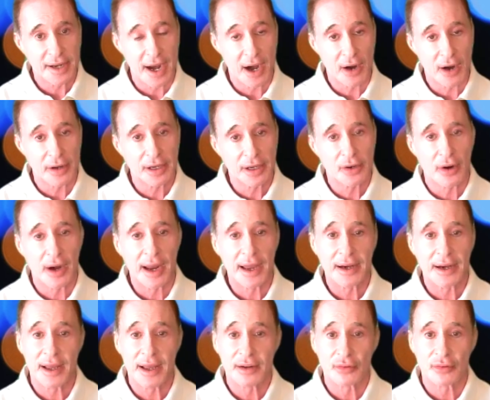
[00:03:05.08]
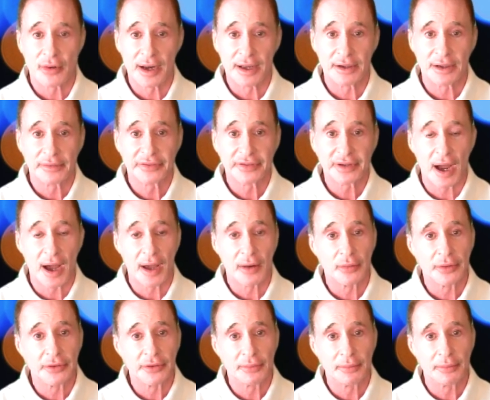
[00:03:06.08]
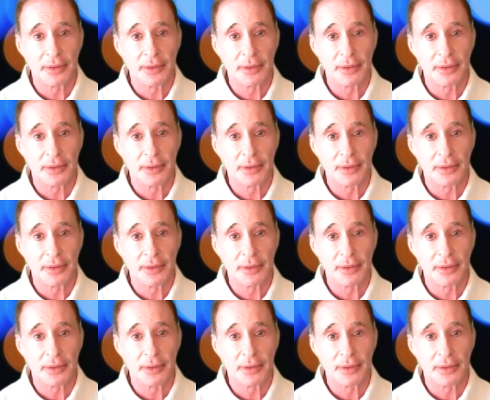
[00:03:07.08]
Cary Grant and Randolph Scott was